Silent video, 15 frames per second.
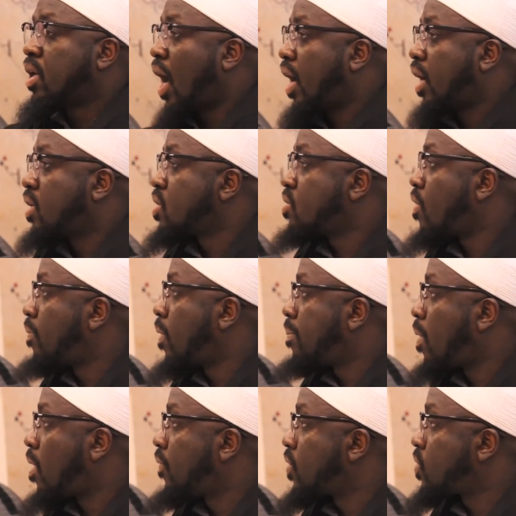guidance from the
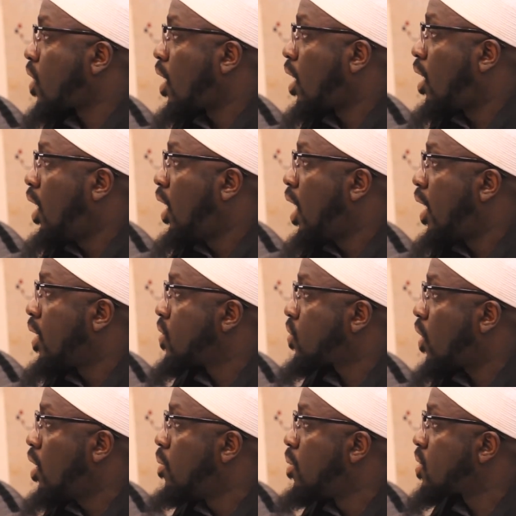Prophet sallallahu alayhi
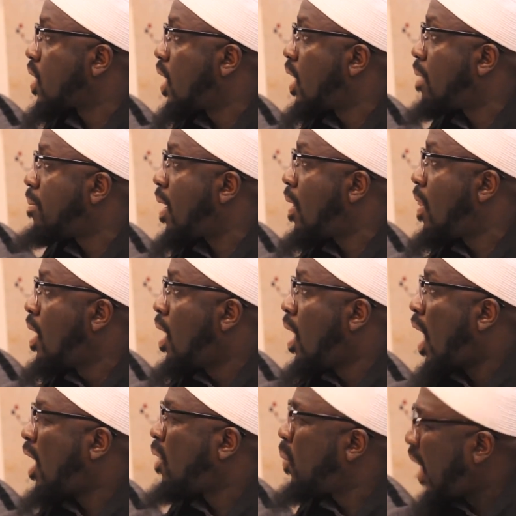wa sallam,
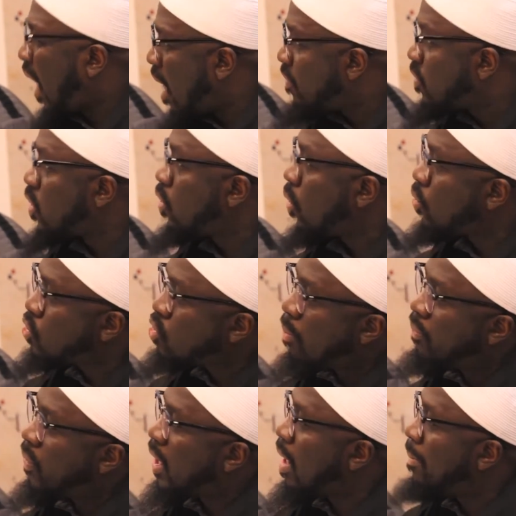and we have to know
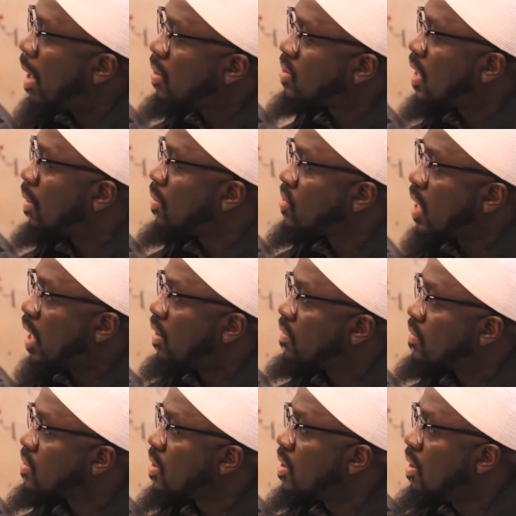something about
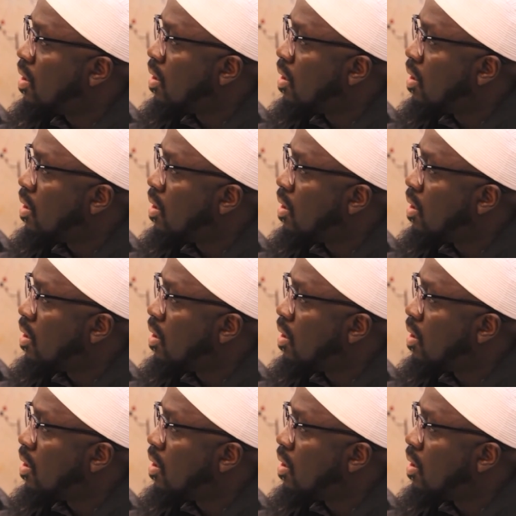ourselves.